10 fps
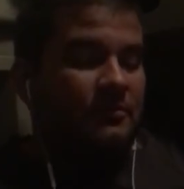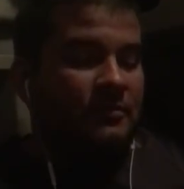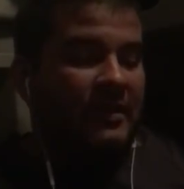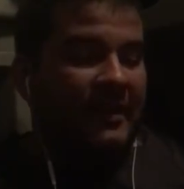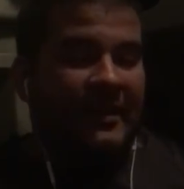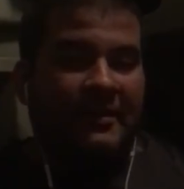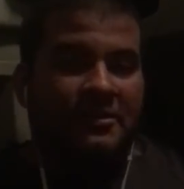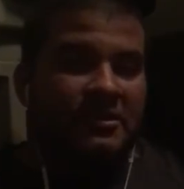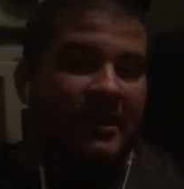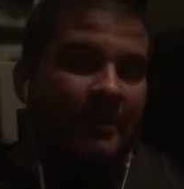They got a
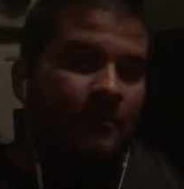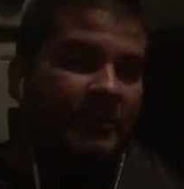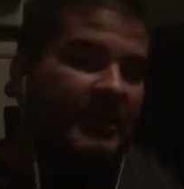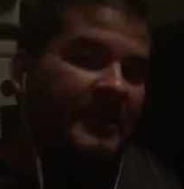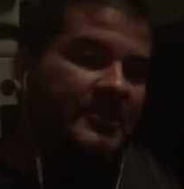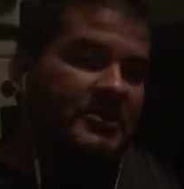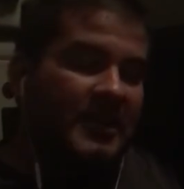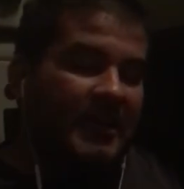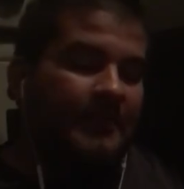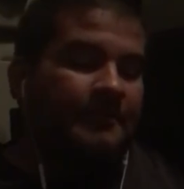job, we got a
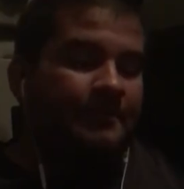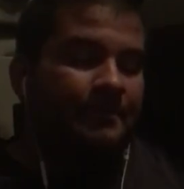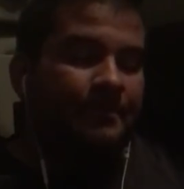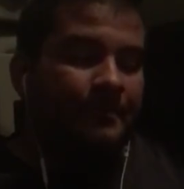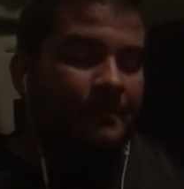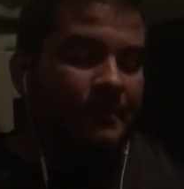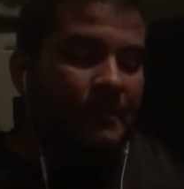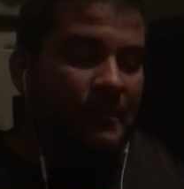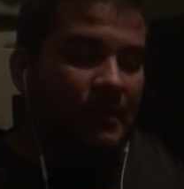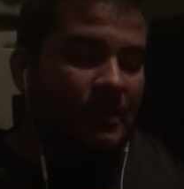job.
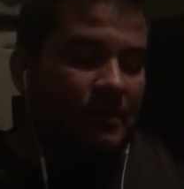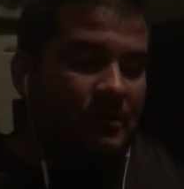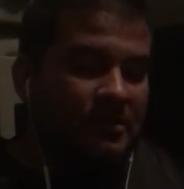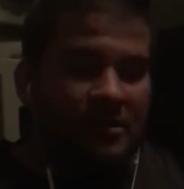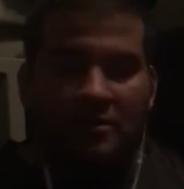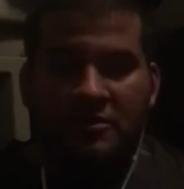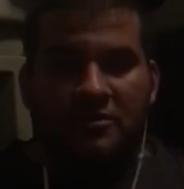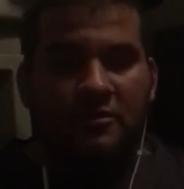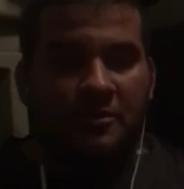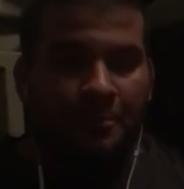As long as you
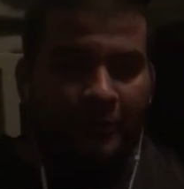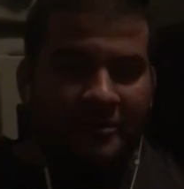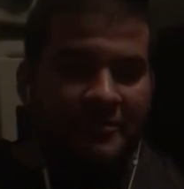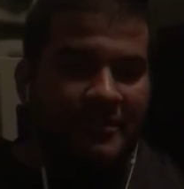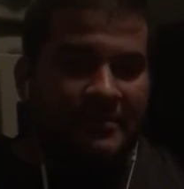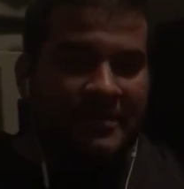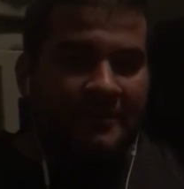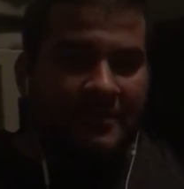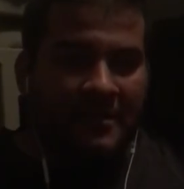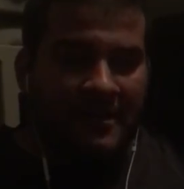do your pre-trips
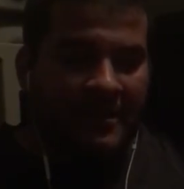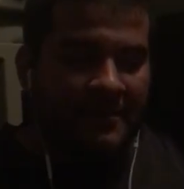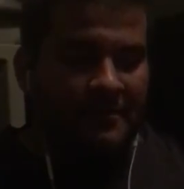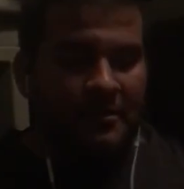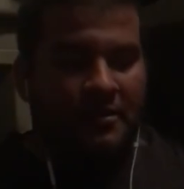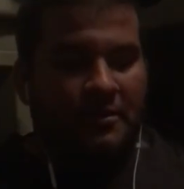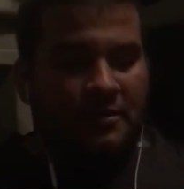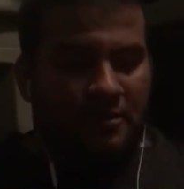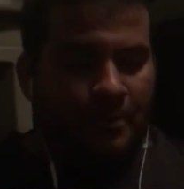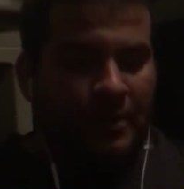every day,
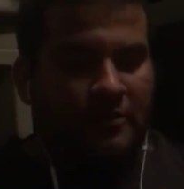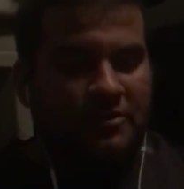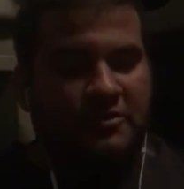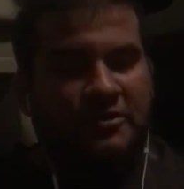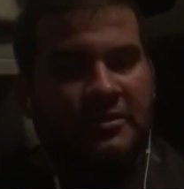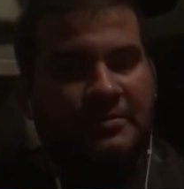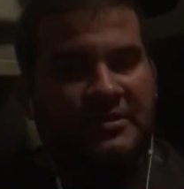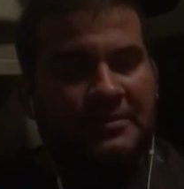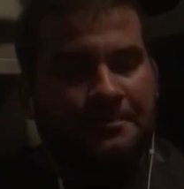your post-trips,